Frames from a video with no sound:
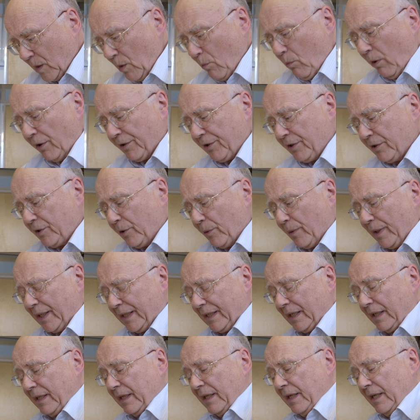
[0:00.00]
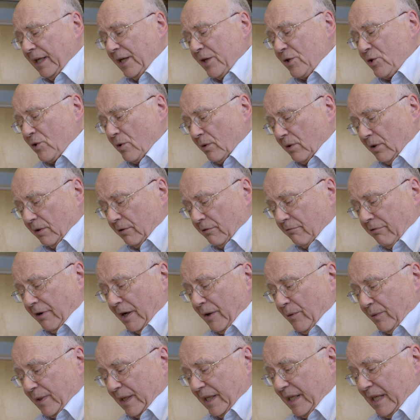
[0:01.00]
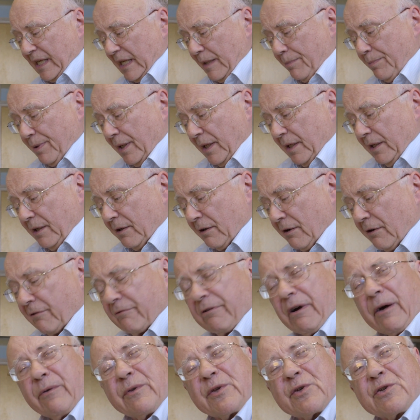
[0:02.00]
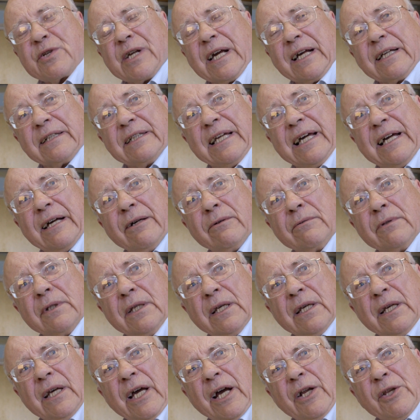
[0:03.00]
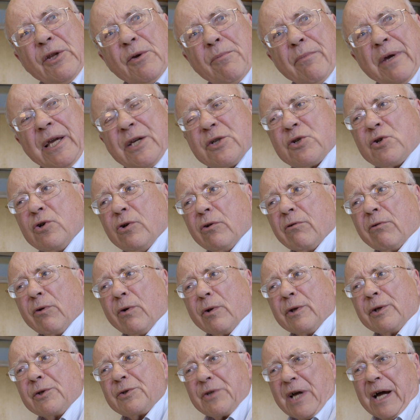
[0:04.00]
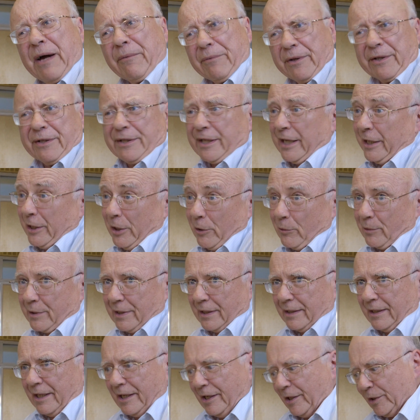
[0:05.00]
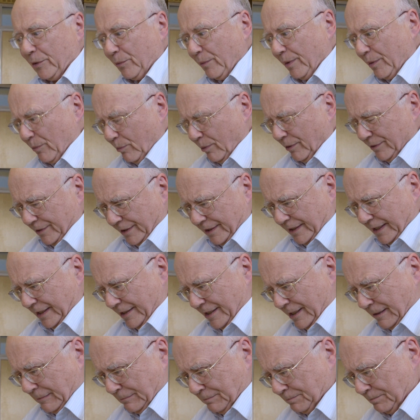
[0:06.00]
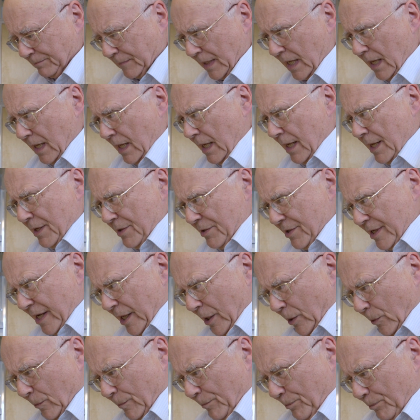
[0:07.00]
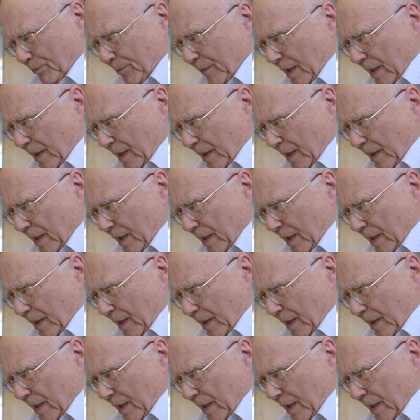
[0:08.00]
what you're doing is you can grow the heap, you can grow the stack down, and you make sure all the time that they don't collide with one another. So